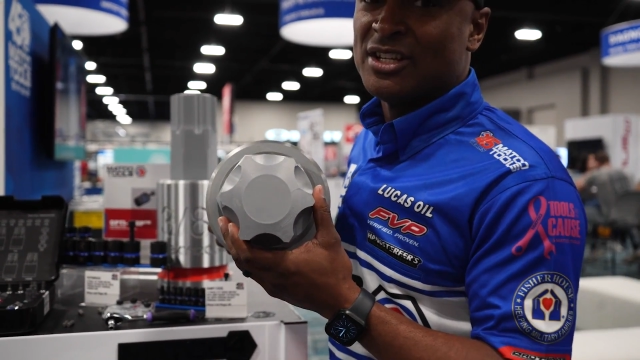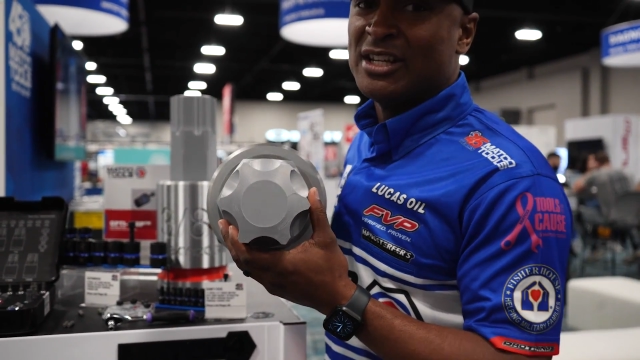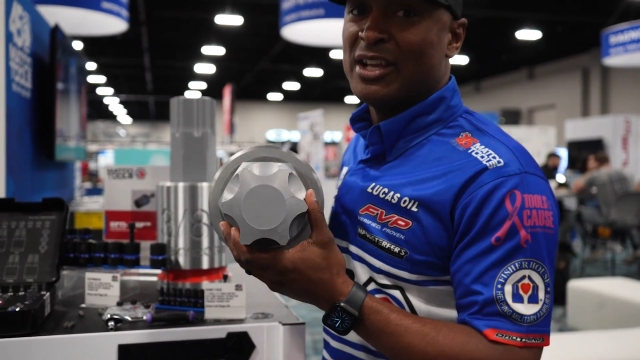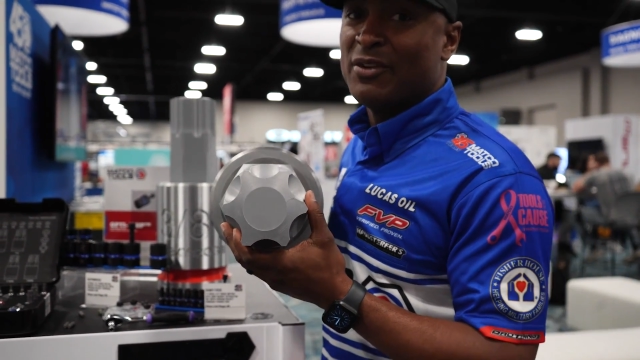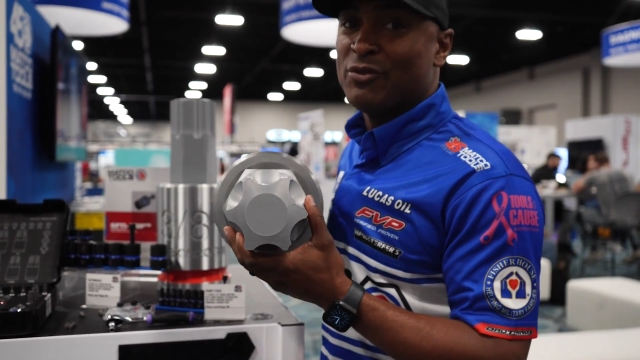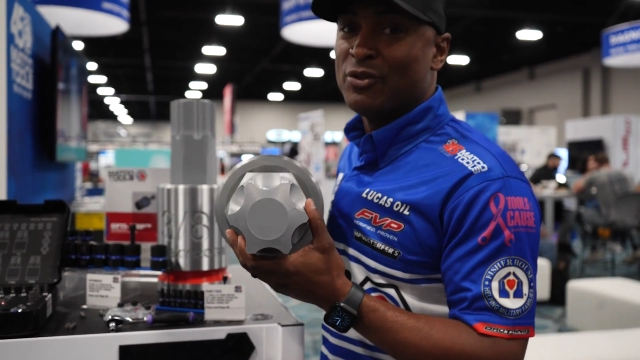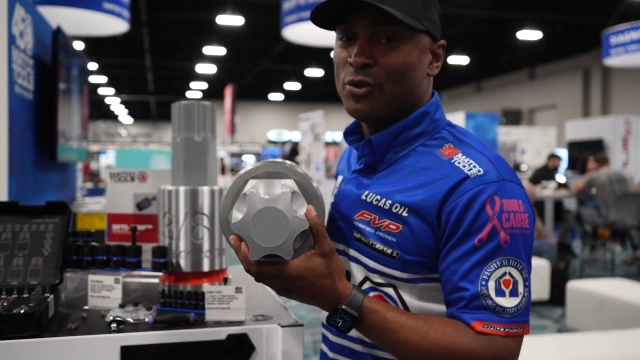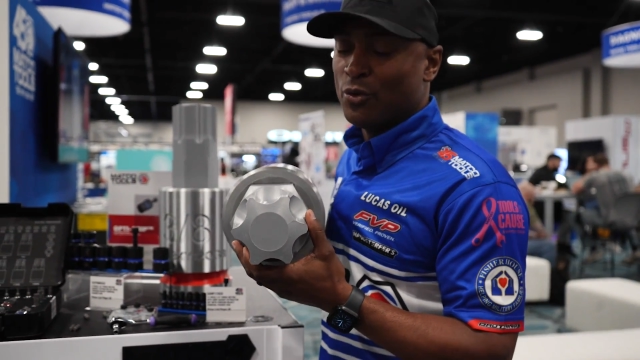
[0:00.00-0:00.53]

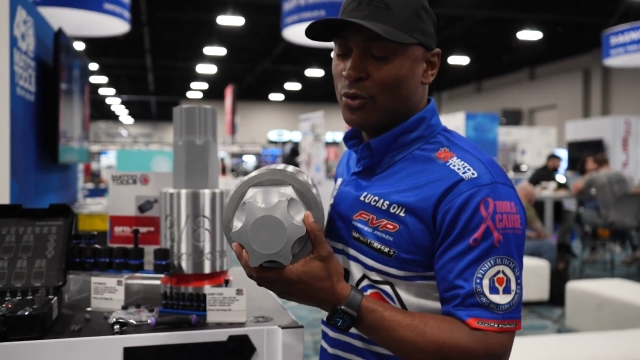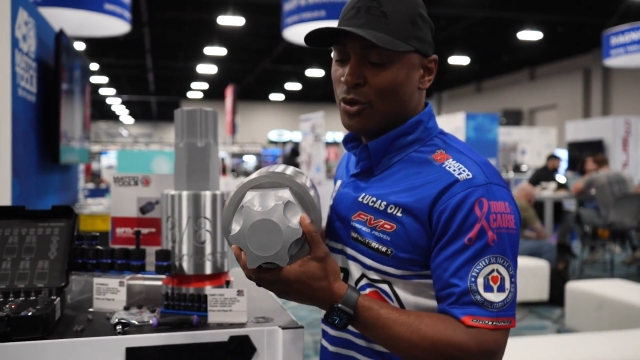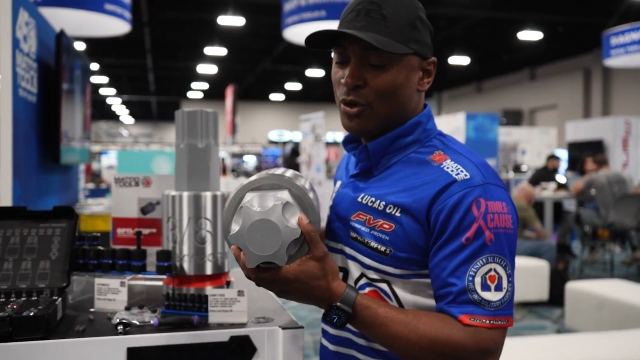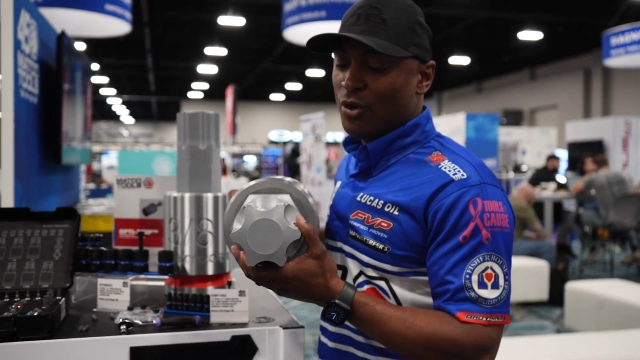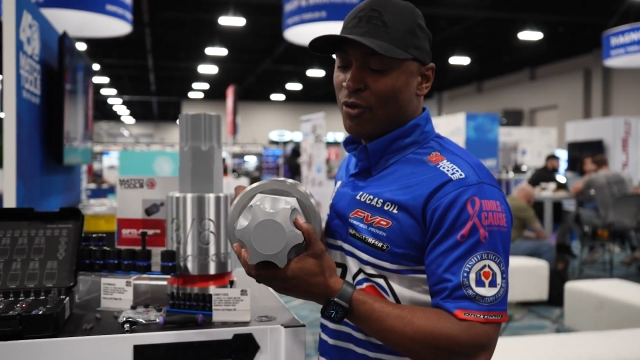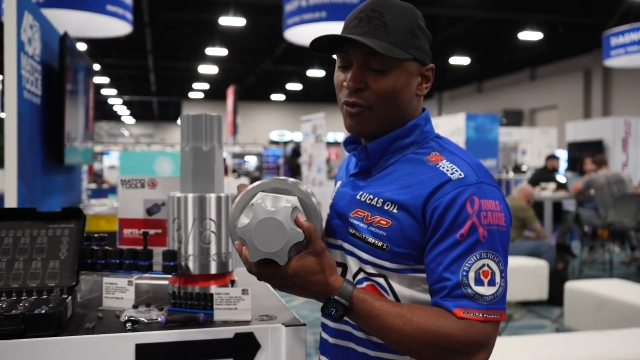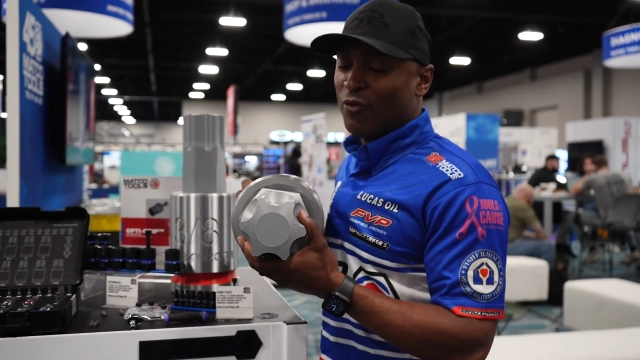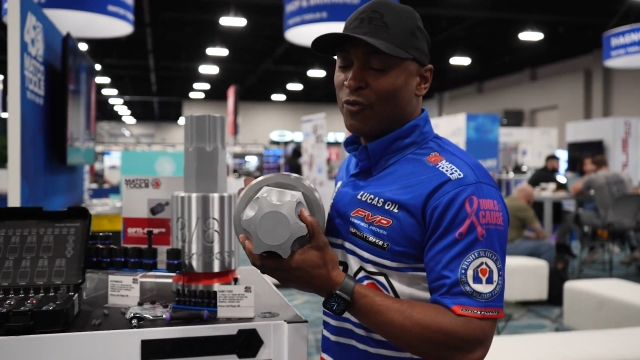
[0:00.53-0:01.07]
give you
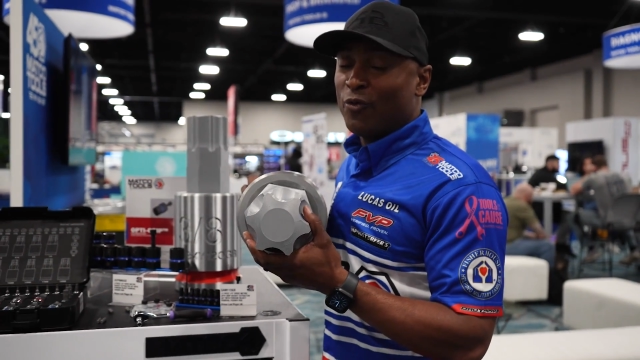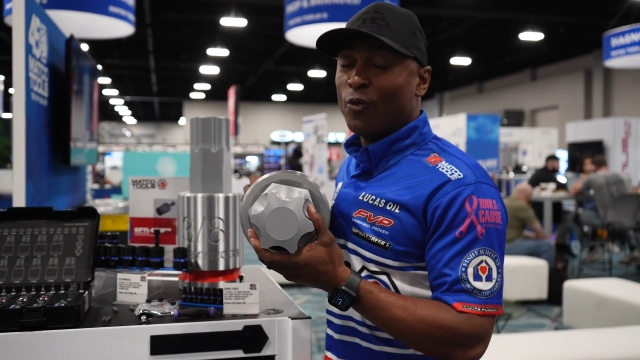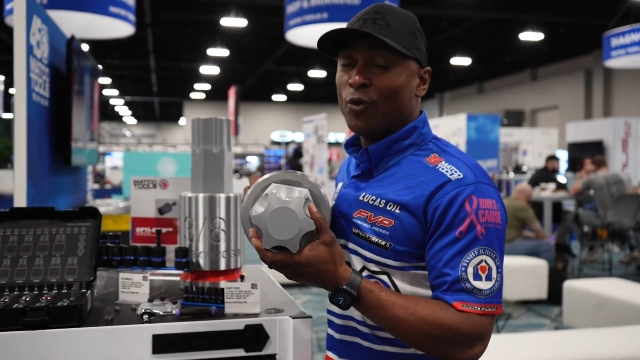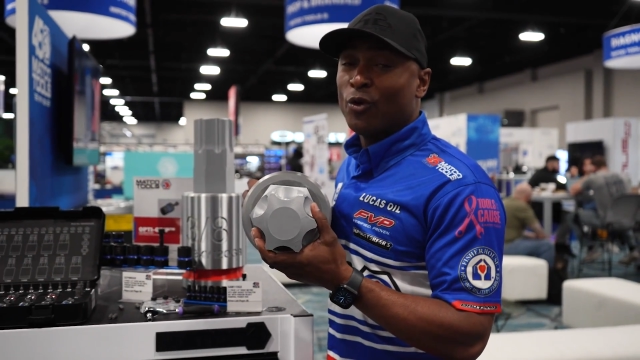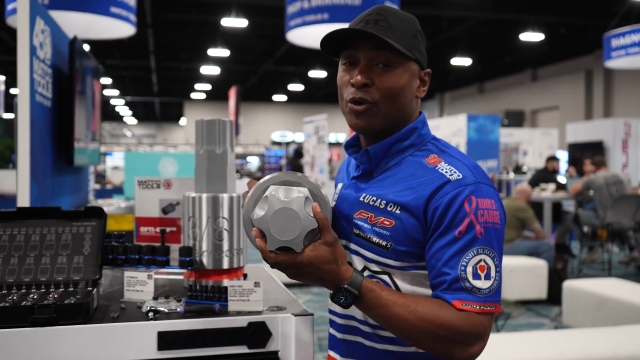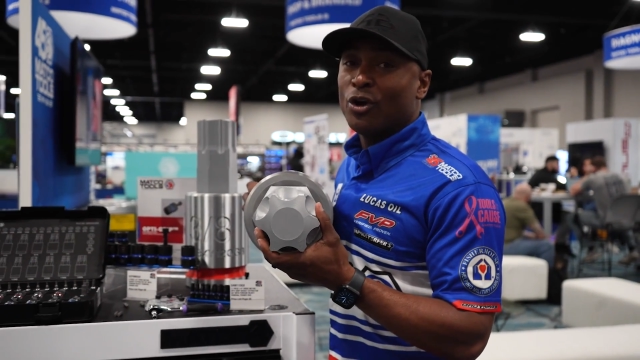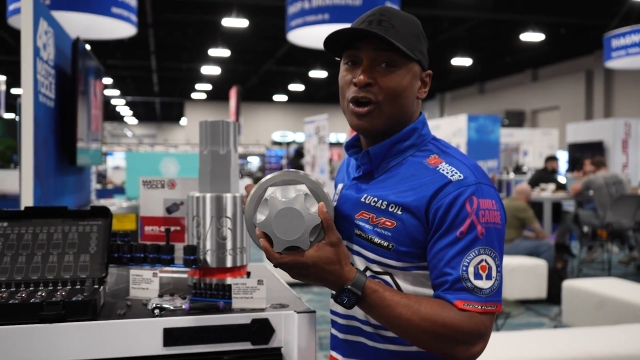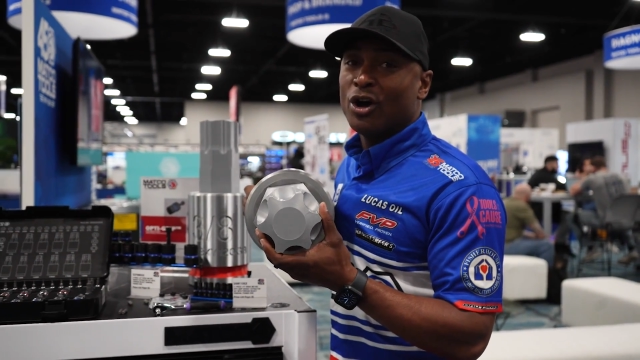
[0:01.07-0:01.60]

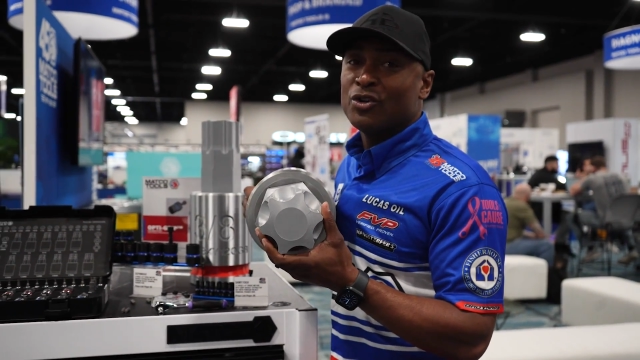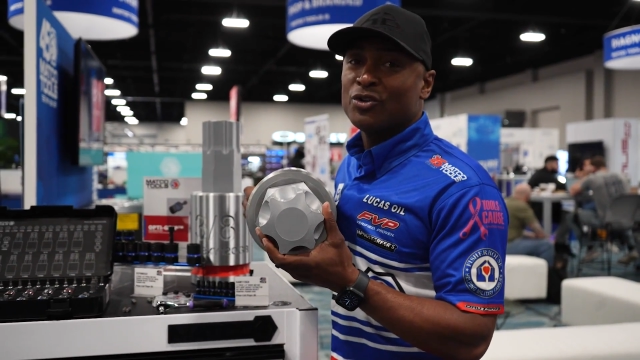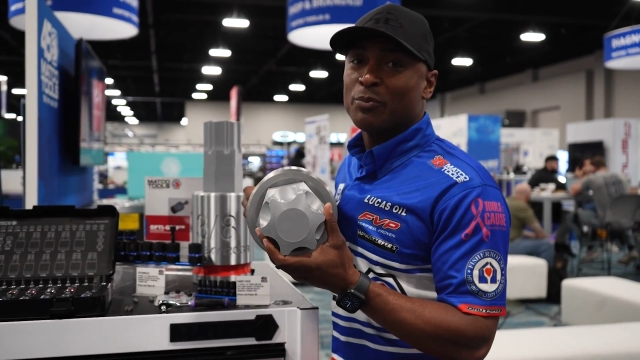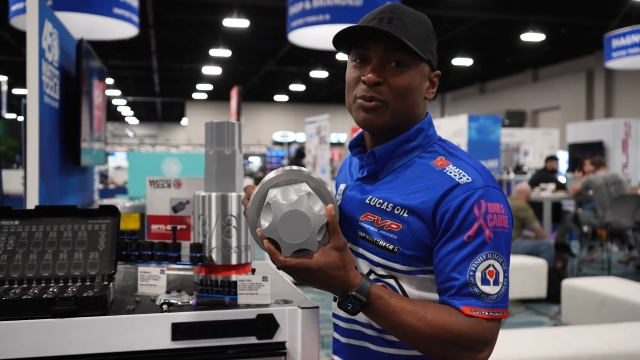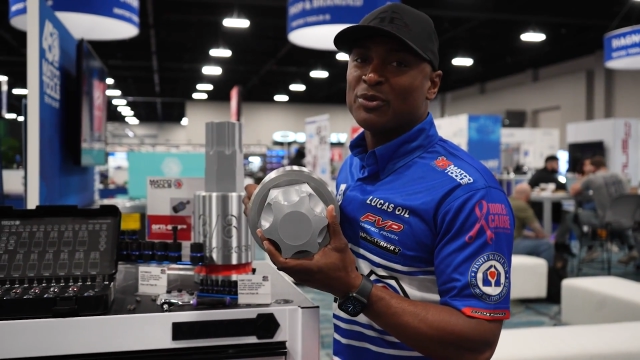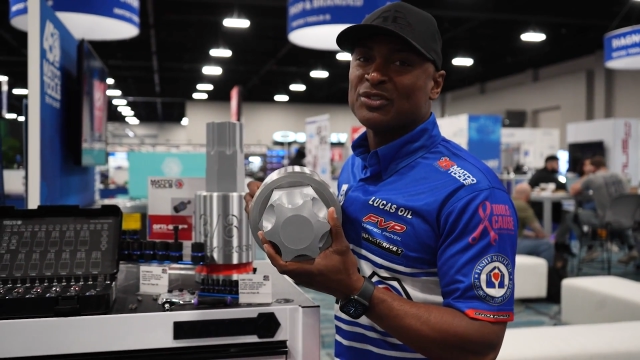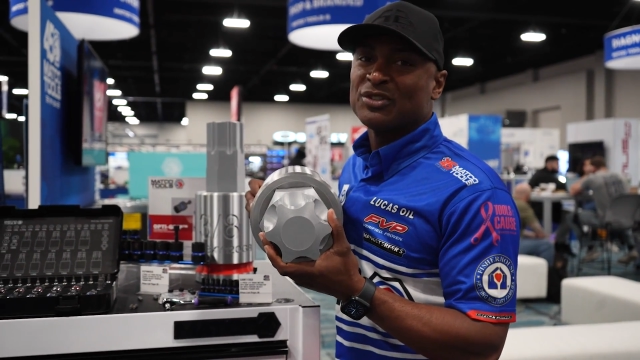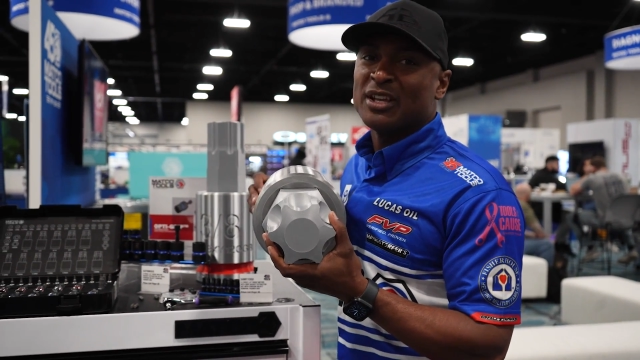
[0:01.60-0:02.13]

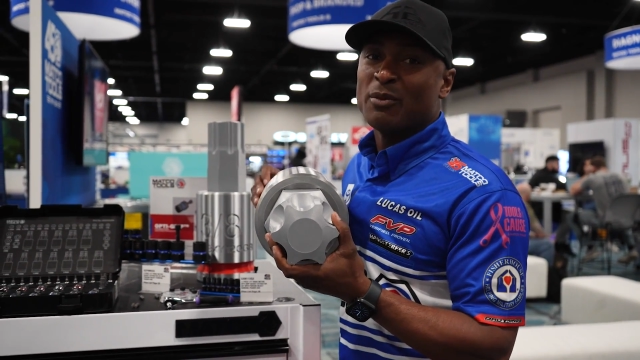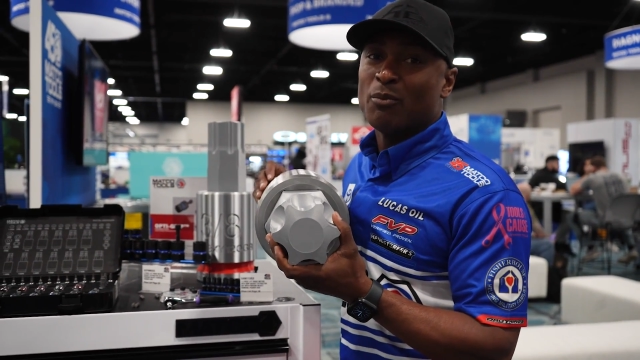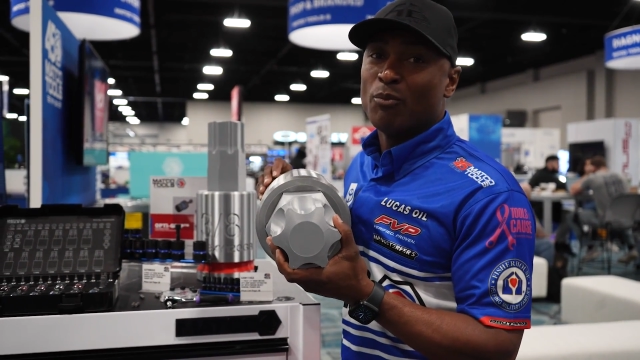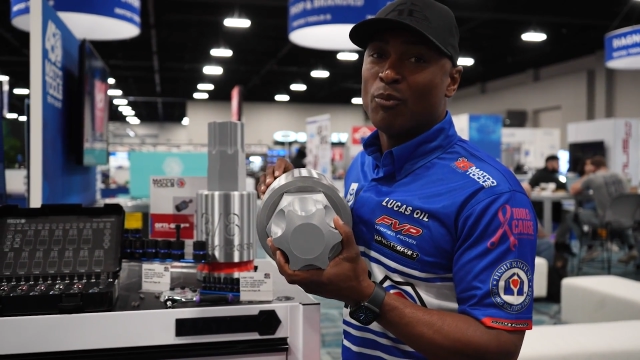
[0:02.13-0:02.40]
400%